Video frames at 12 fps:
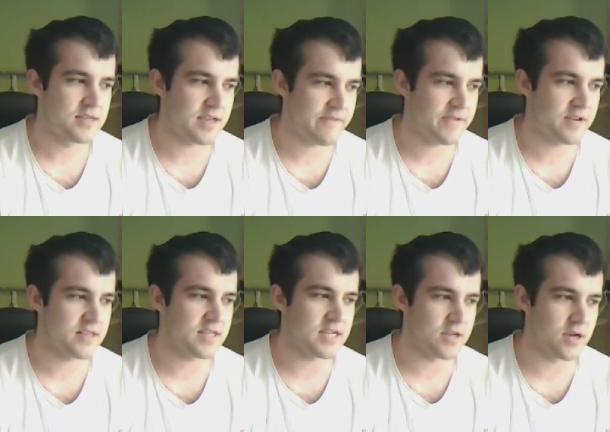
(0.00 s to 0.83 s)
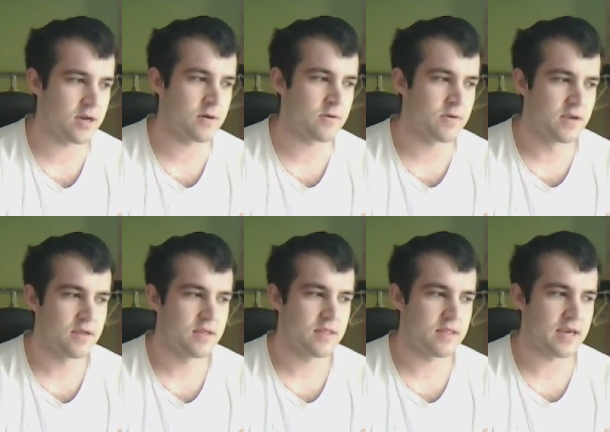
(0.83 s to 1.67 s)
definitely know
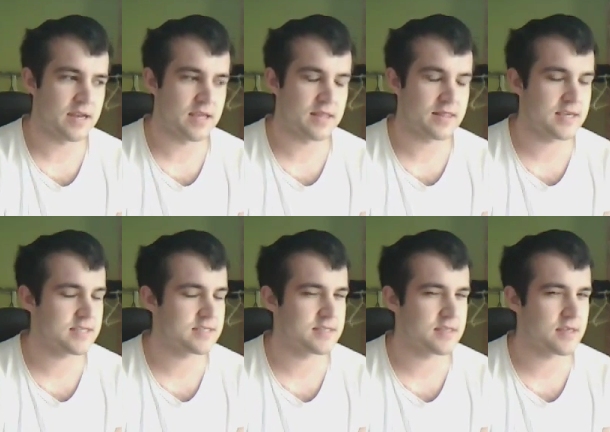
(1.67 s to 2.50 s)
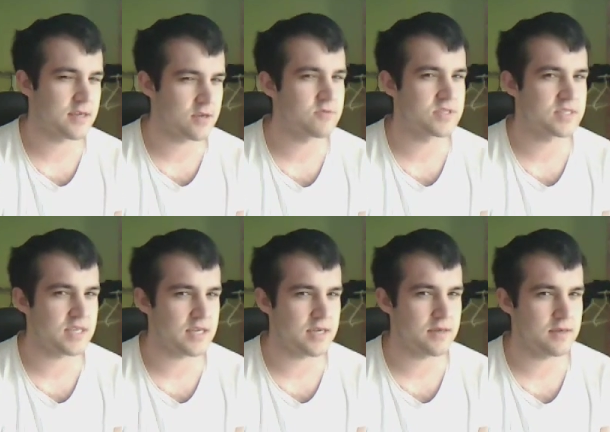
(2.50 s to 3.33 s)
that at least the
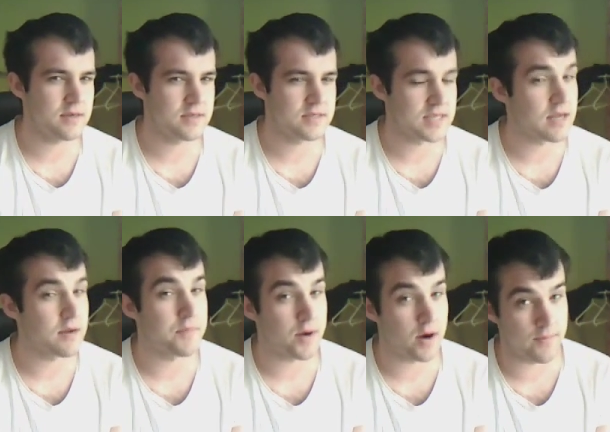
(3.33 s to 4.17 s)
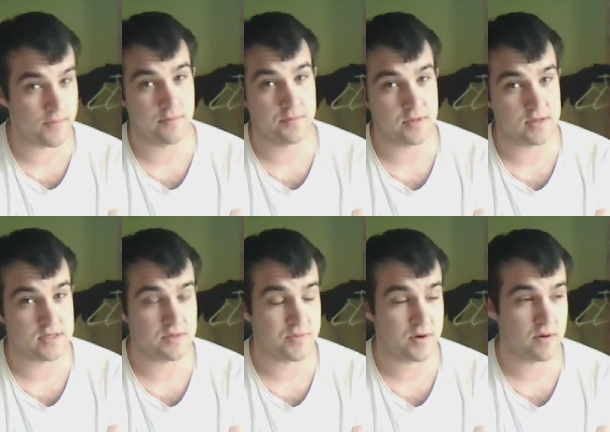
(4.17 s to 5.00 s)
UC Santa Barbara
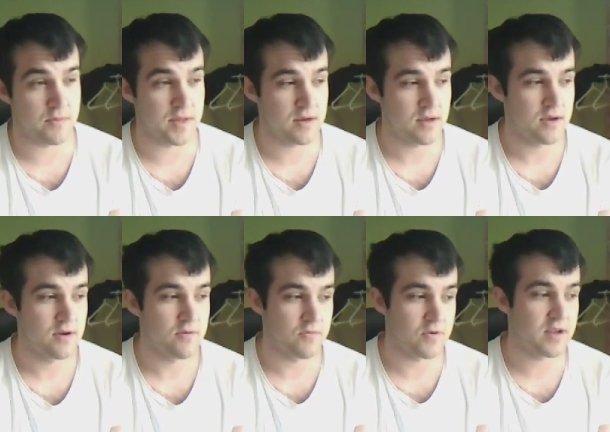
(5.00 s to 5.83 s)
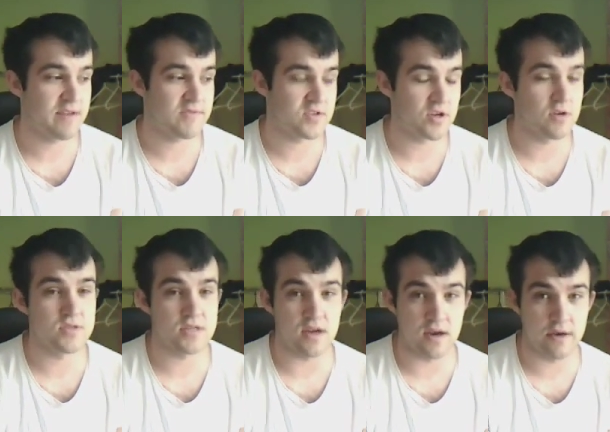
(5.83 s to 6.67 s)
Police Department would have
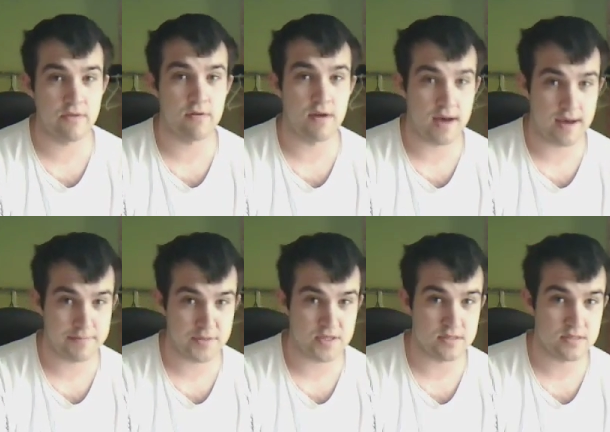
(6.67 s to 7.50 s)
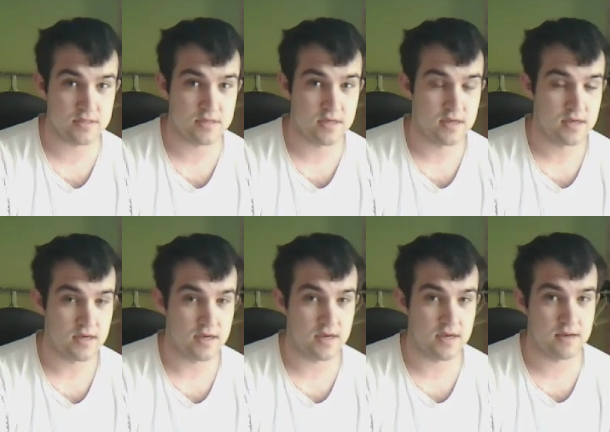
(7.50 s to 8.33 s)
chosen other options.
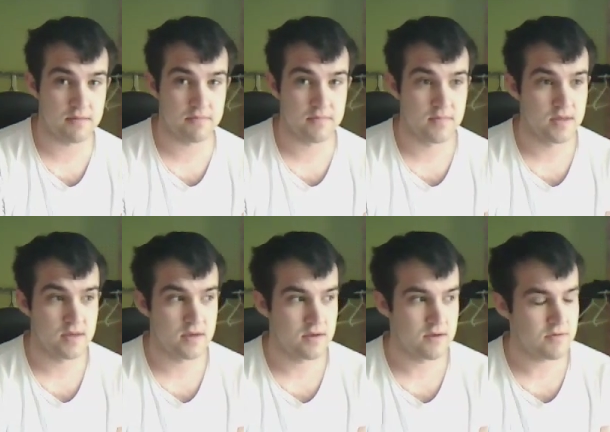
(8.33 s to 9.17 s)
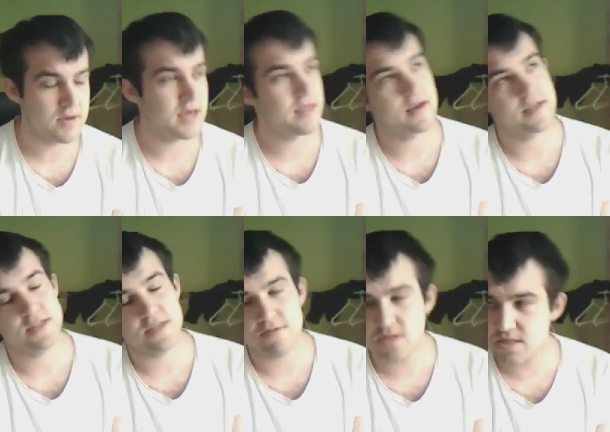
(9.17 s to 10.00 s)
Um, well, yeah,
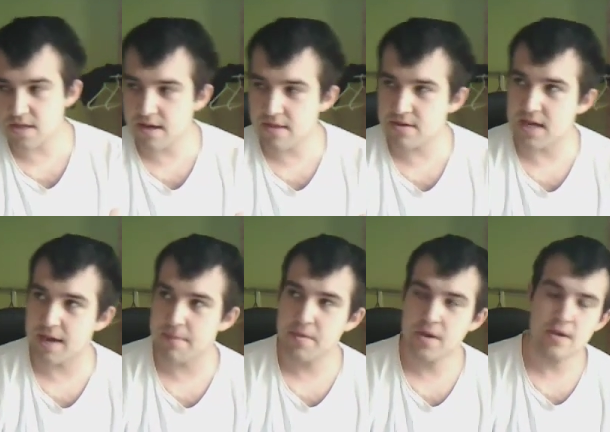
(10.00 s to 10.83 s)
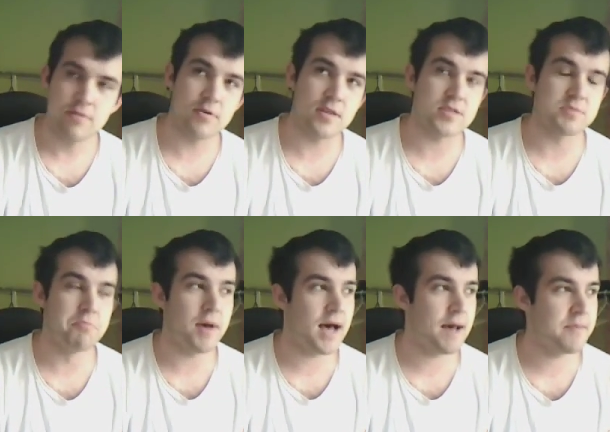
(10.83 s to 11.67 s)
actually, there's this other time where this
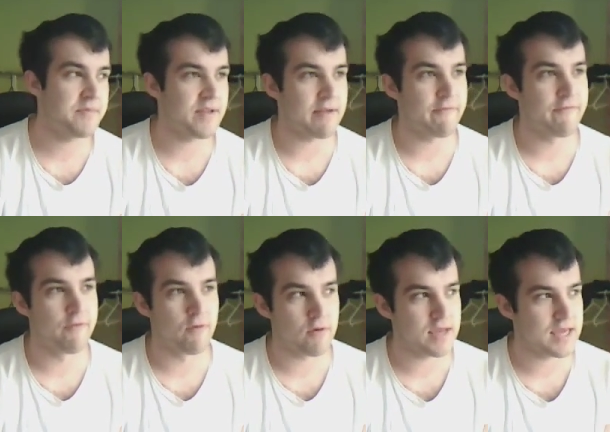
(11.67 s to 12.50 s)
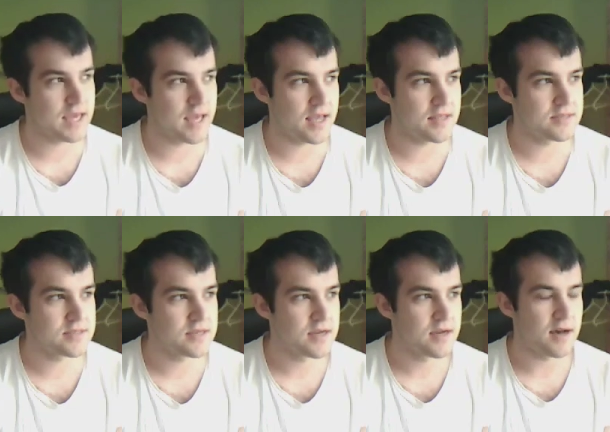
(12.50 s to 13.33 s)
mob of like 40
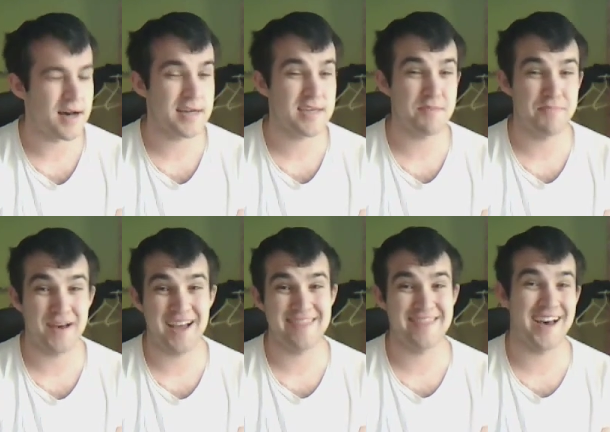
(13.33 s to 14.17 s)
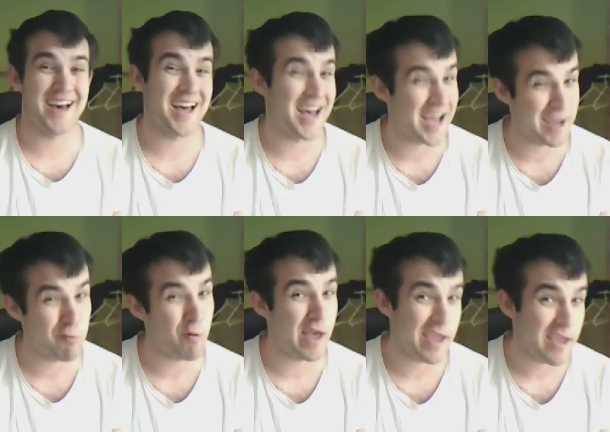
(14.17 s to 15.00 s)
kids occupied the
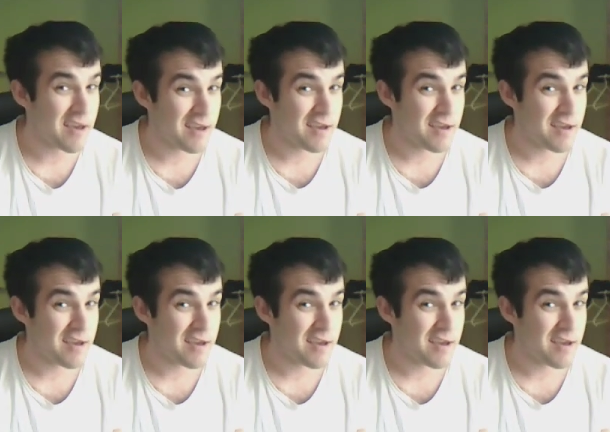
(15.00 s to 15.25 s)
highway